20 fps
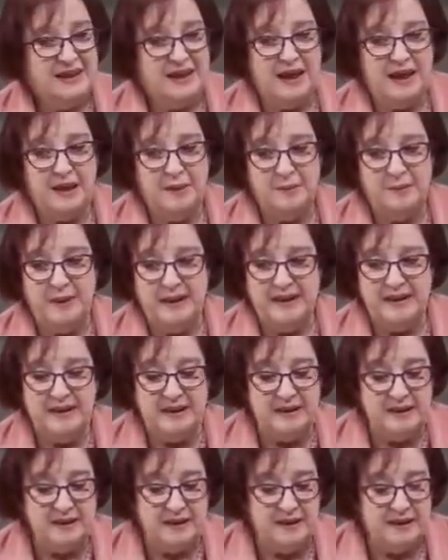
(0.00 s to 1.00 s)
by
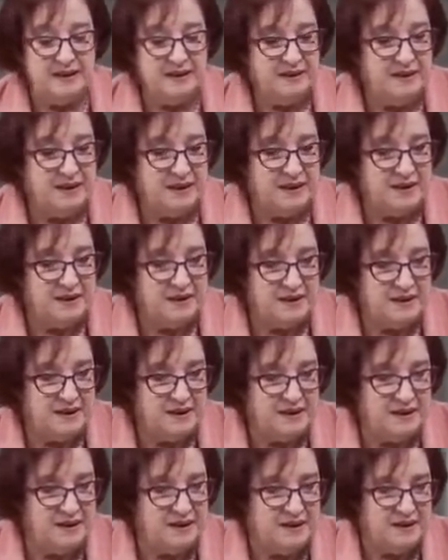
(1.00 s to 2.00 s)

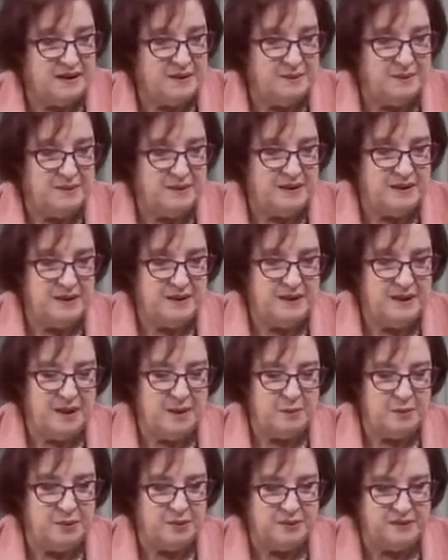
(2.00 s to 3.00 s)
the
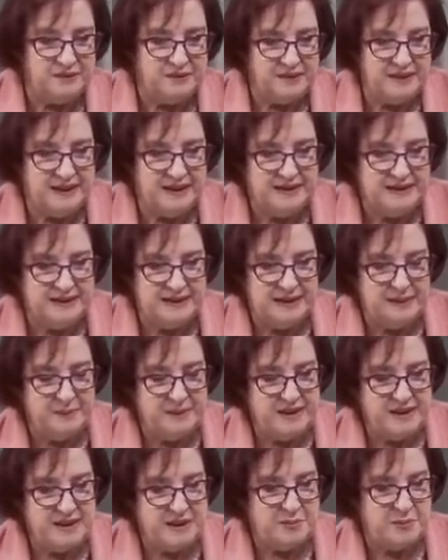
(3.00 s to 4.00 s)
number of things that have
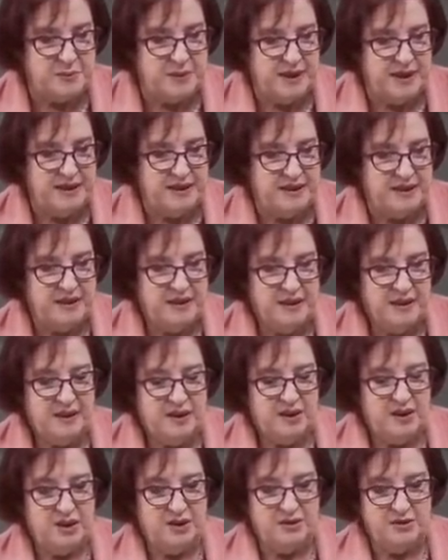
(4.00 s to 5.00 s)
been spread
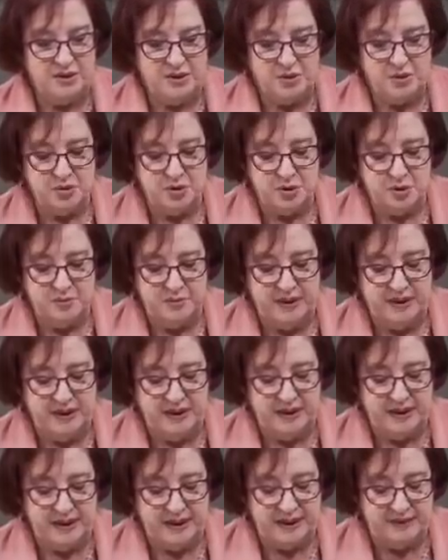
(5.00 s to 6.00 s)
on the social
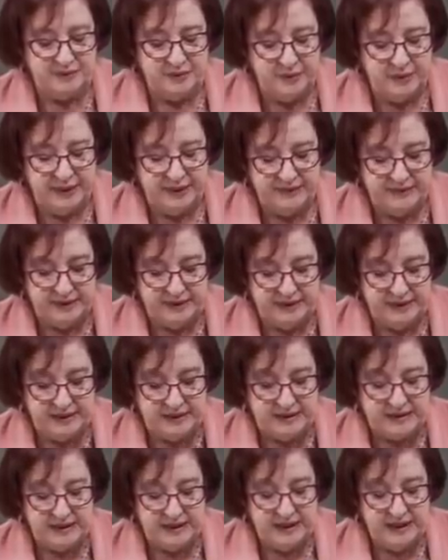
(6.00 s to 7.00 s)
media that have no
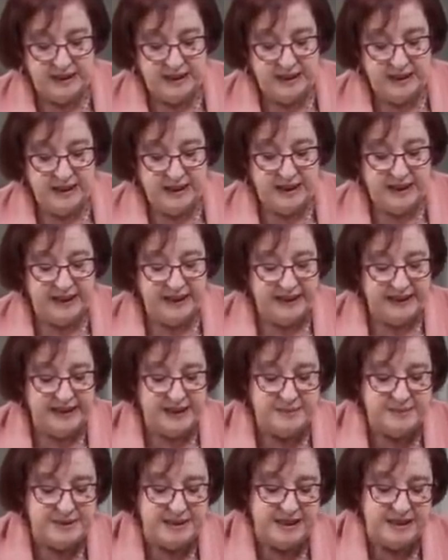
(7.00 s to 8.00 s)
evidence. And I
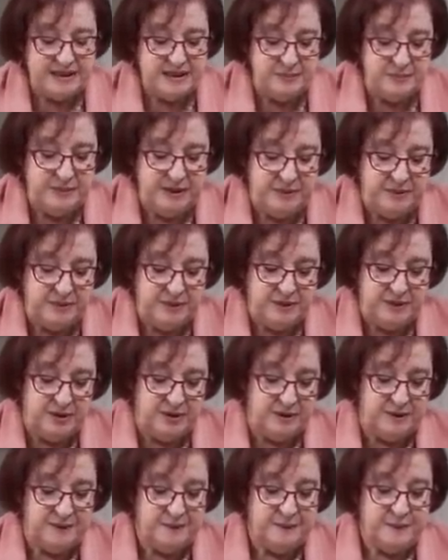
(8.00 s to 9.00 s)
keep saying to people,
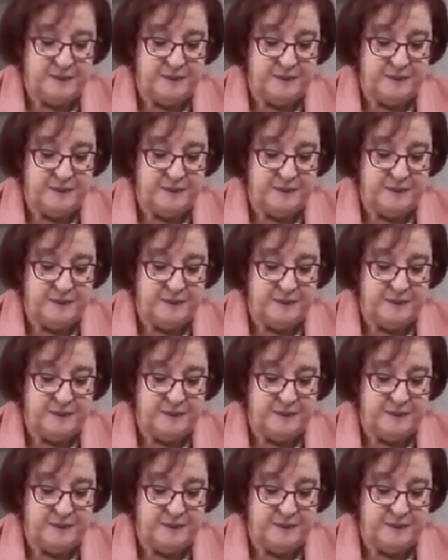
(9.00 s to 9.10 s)
look,